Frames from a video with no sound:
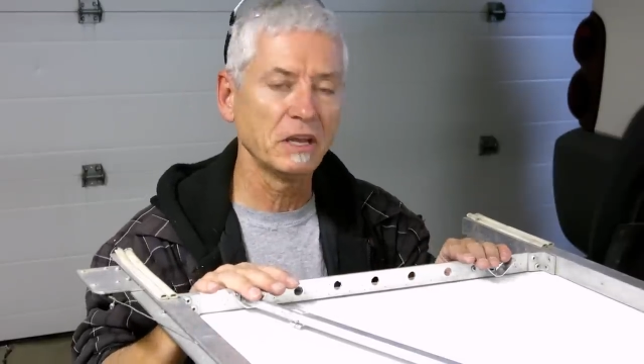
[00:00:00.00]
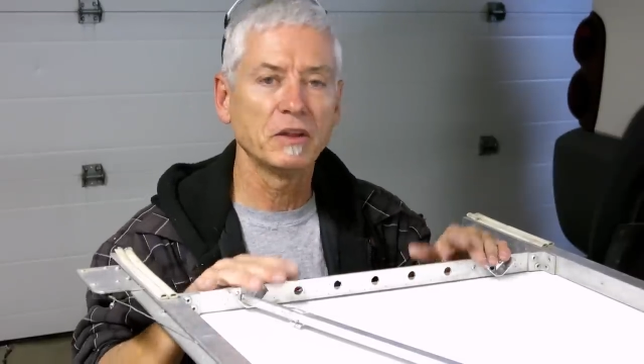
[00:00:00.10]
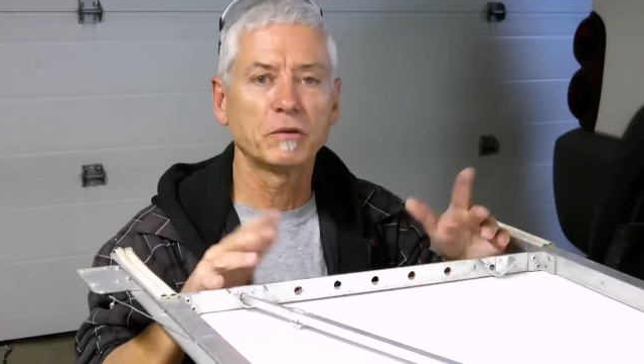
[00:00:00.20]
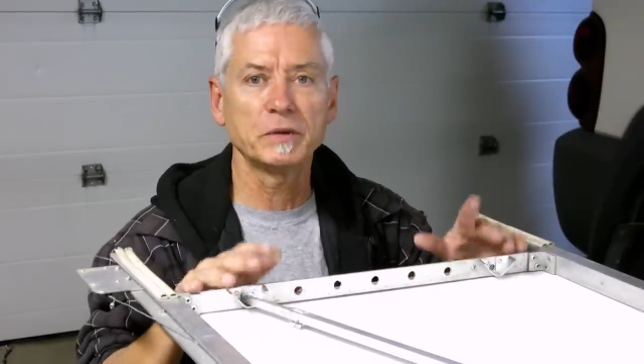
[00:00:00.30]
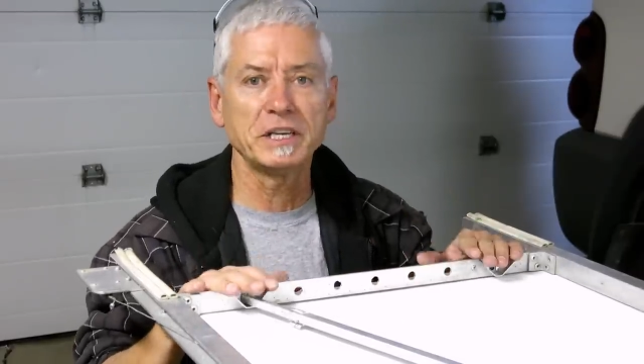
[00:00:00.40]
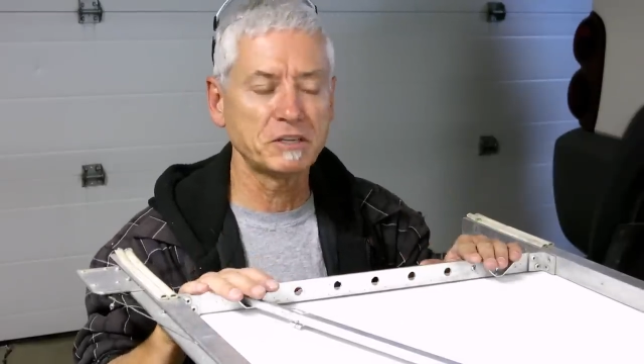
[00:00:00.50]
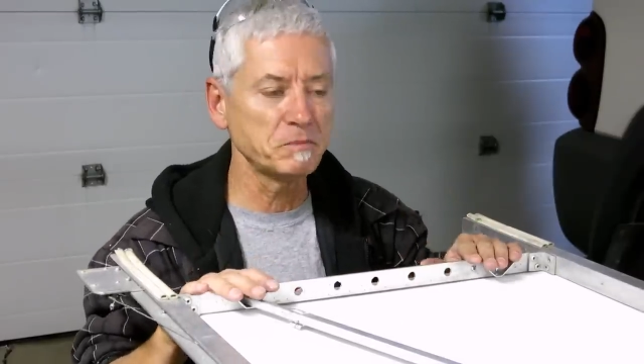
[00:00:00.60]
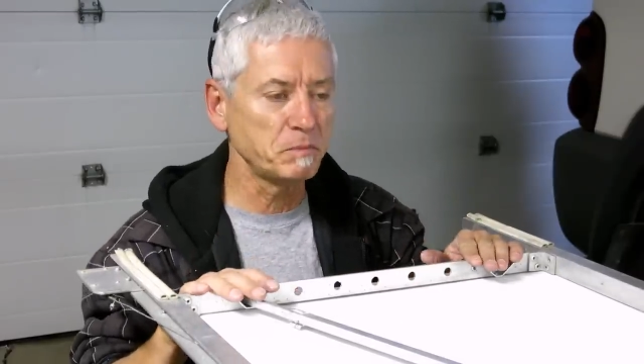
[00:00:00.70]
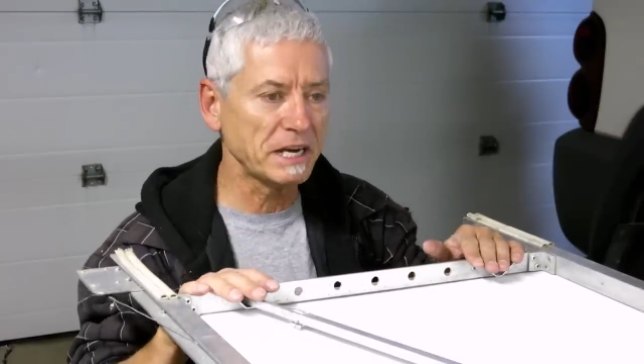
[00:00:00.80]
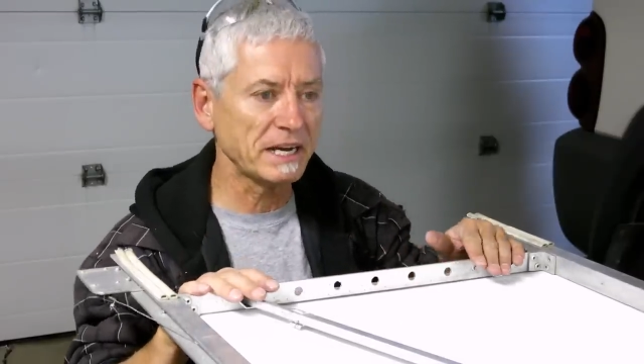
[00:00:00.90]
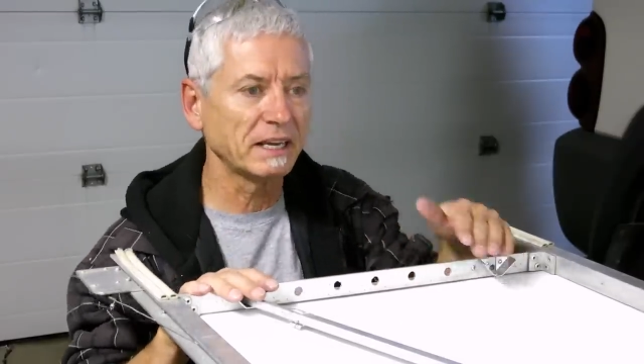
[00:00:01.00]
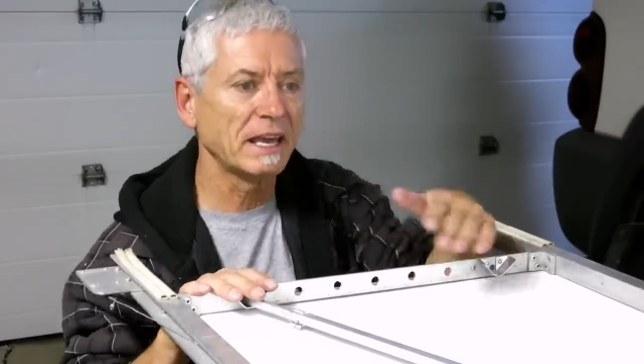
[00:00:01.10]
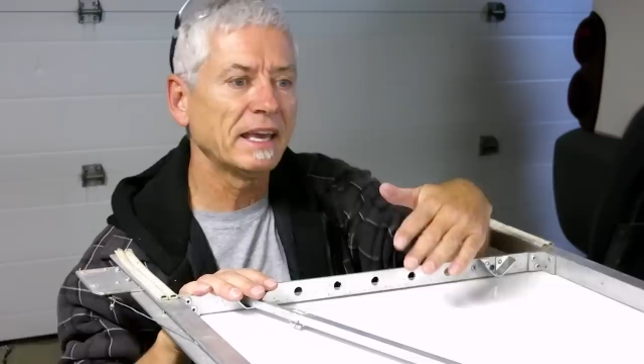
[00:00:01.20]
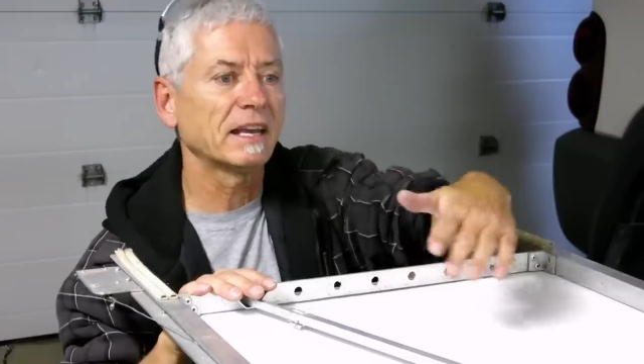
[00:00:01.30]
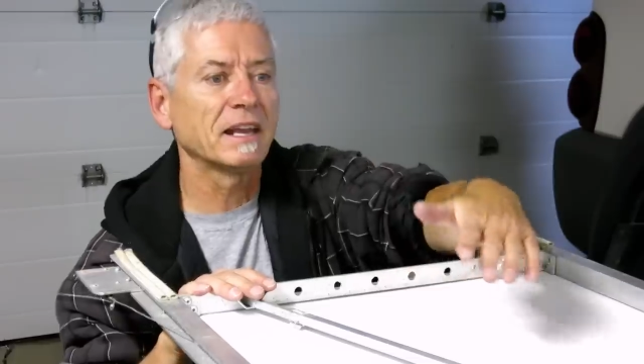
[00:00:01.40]
The reason being,
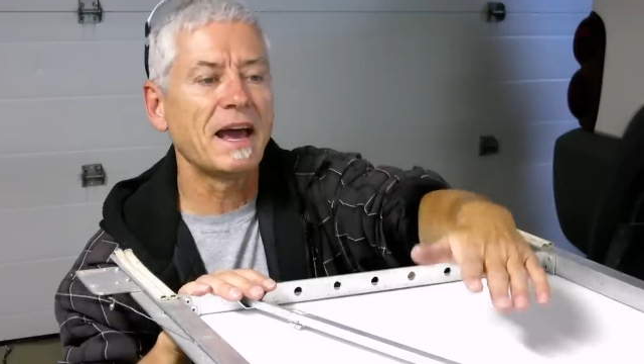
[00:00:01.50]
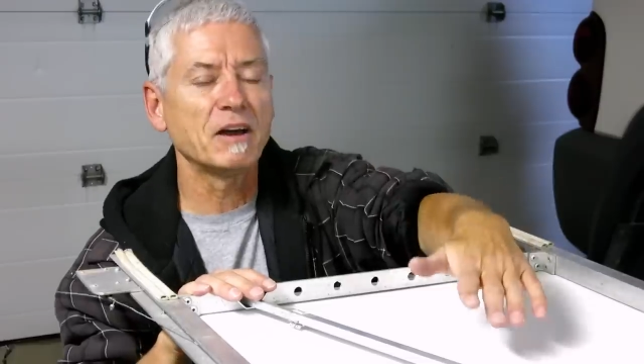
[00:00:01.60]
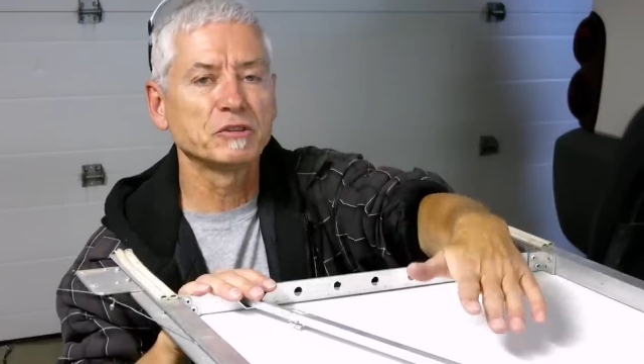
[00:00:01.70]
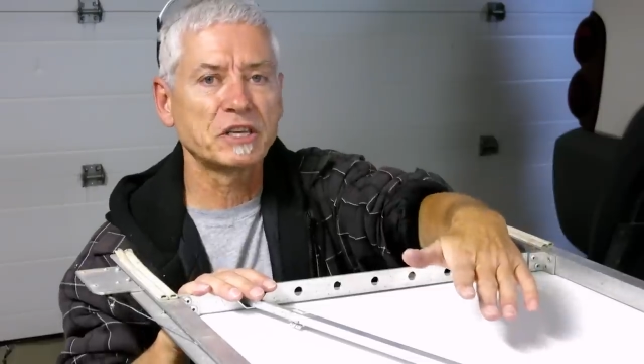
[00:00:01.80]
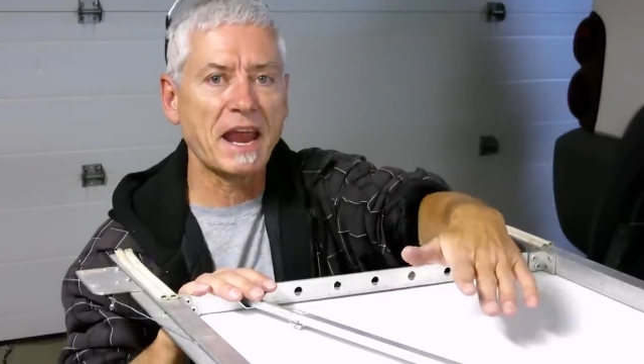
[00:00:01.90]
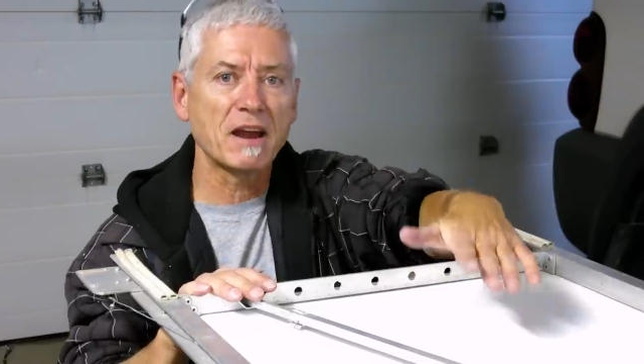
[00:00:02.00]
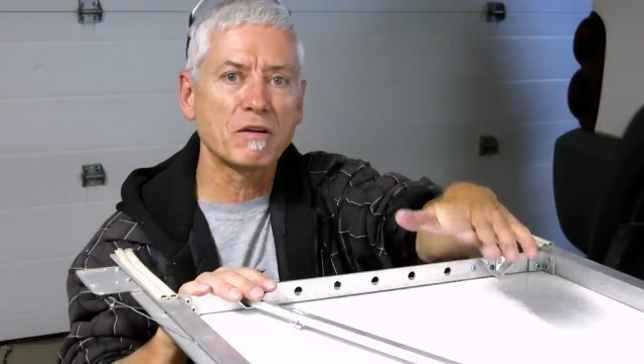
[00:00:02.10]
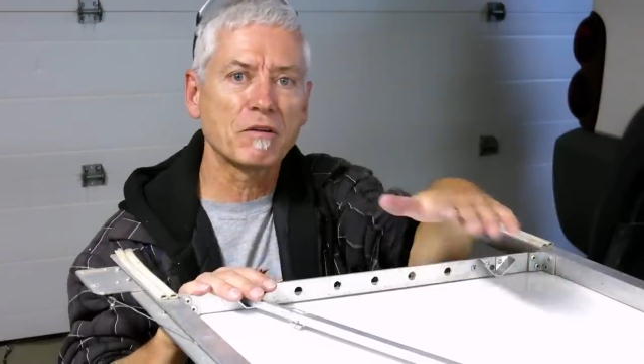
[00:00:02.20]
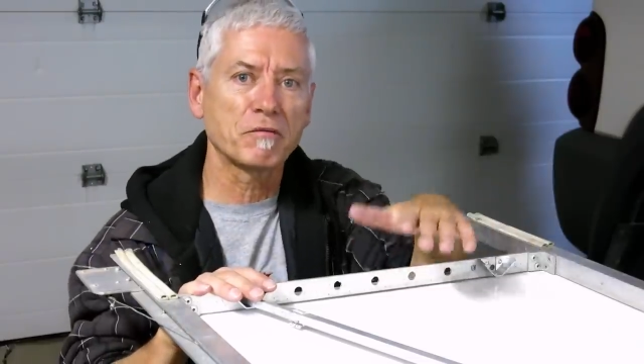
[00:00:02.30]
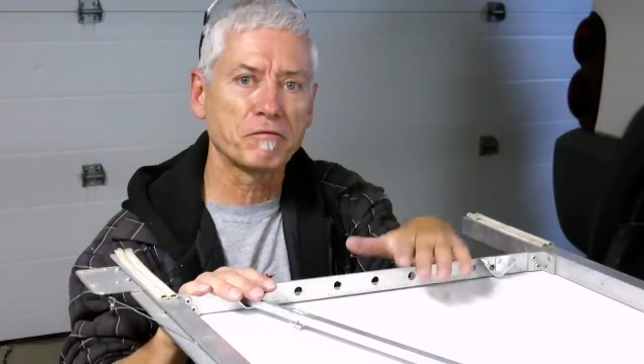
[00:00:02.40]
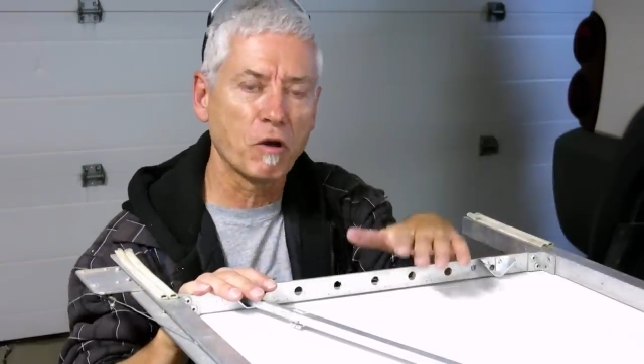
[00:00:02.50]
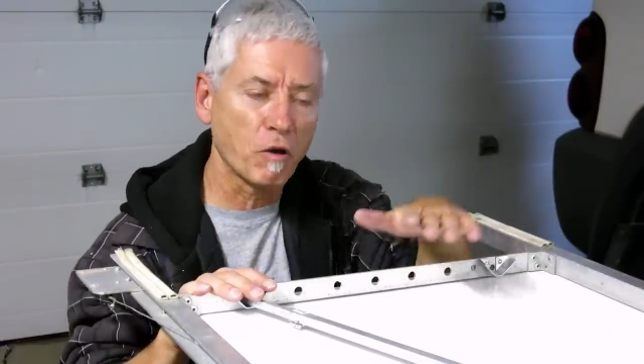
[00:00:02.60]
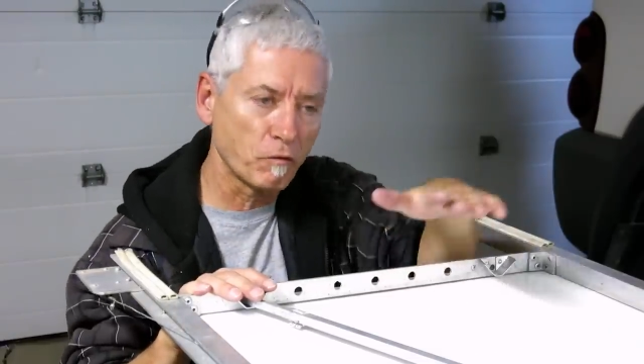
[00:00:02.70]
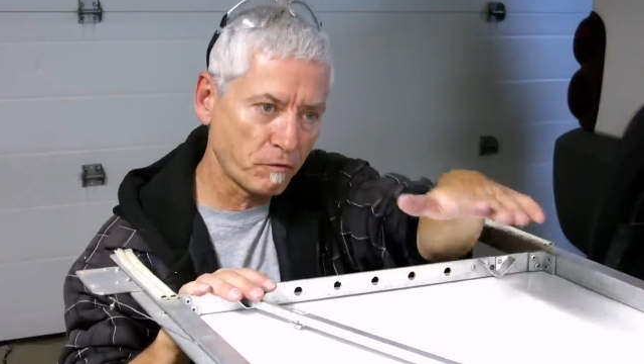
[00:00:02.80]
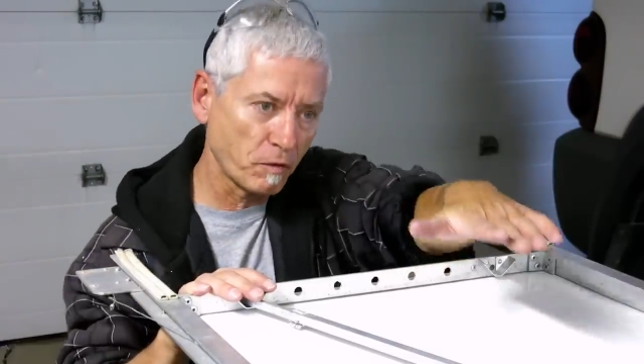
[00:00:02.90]
it allows air to
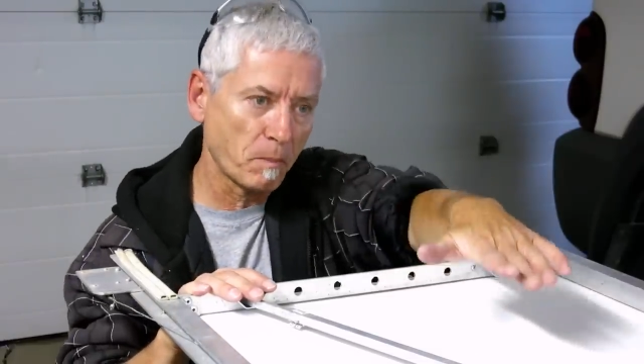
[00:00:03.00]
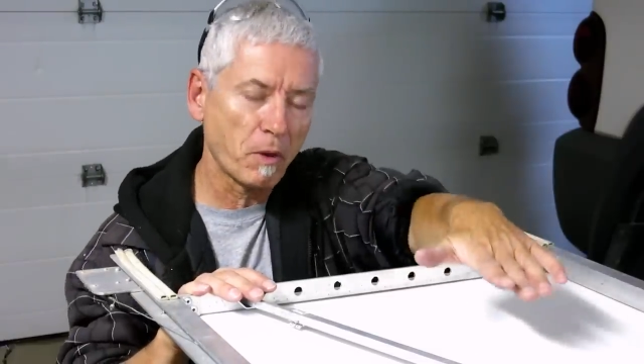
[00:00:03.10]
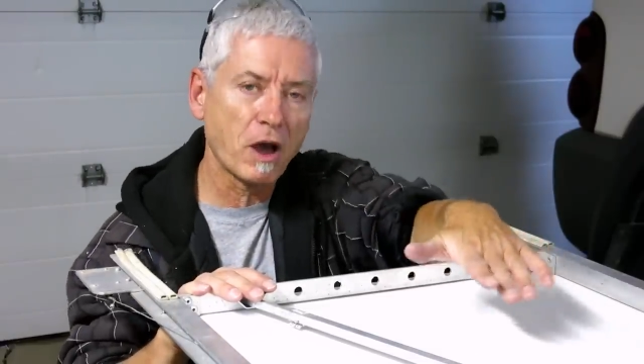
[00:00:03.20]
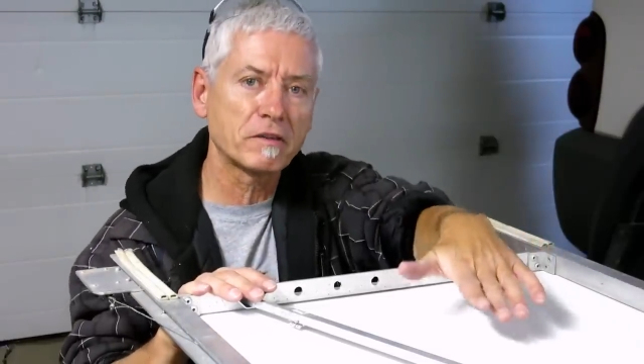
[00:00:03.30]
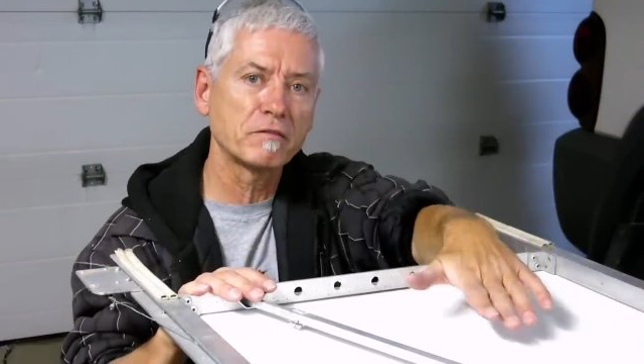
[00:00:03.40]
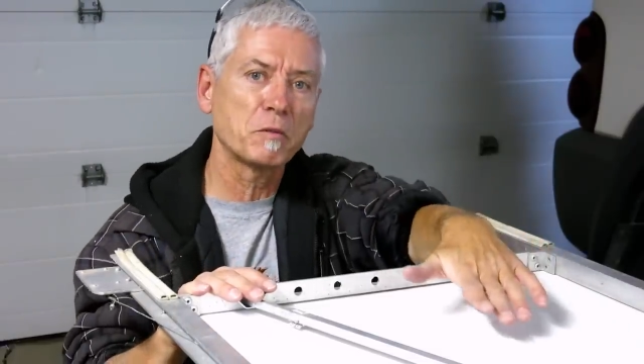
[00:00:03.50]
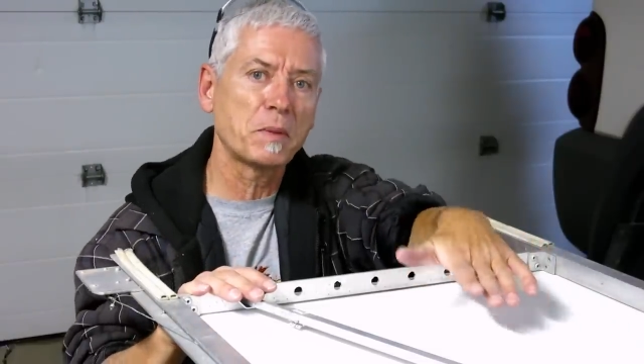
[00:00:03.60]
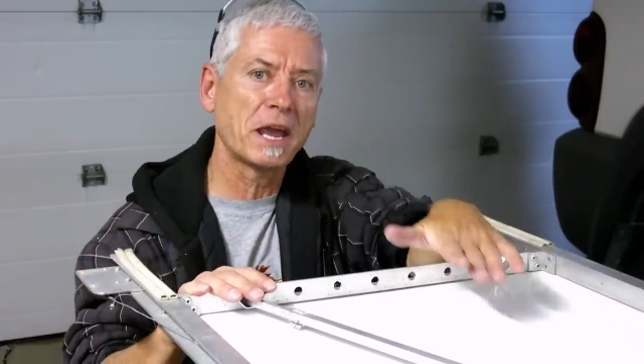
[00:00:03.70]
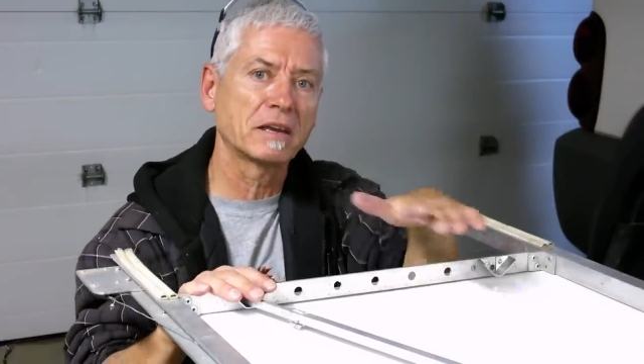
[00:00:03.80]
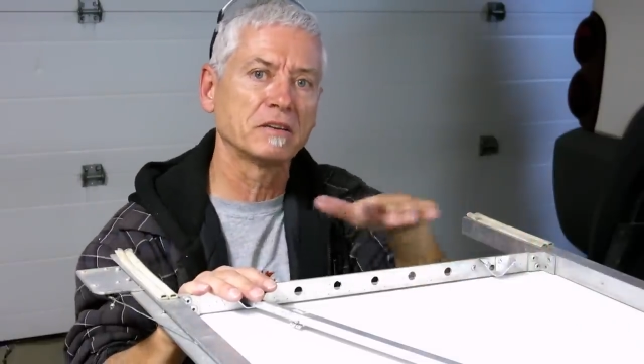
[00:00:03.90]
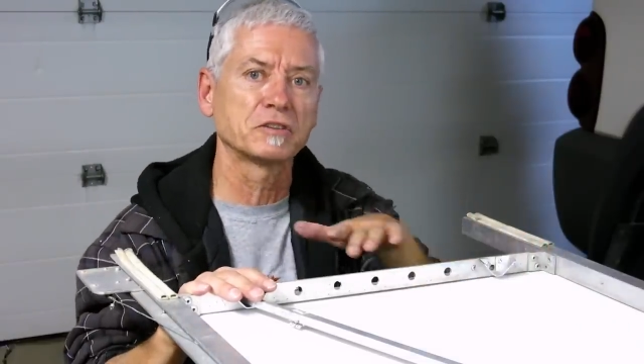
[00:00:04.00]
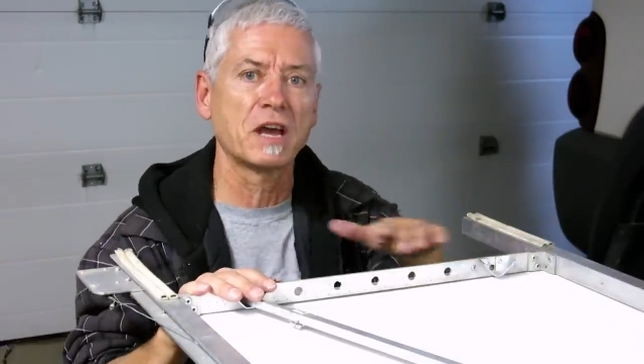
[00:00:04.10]
flow from the bottom of the panels